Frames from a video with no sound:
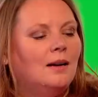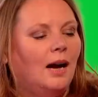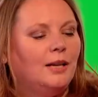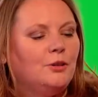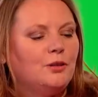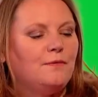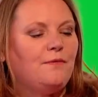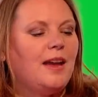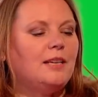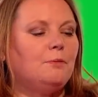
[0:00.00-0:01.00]
I used to
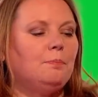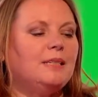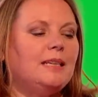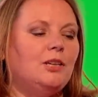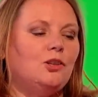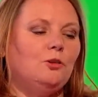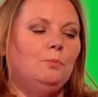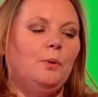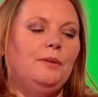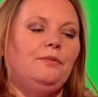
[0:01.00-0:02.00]
vet potential
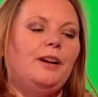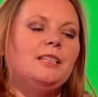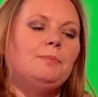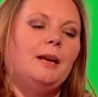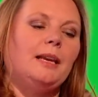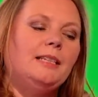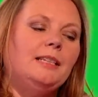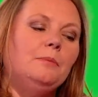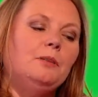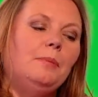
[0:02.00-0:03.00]
boyfriends by
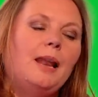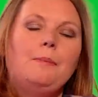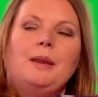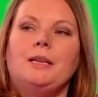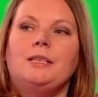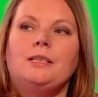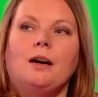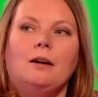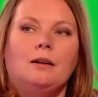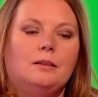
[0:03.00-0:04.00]
getting them to play me at
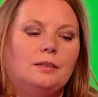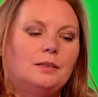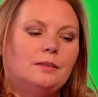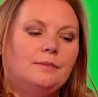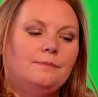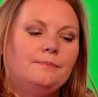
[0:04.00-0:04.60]
darts.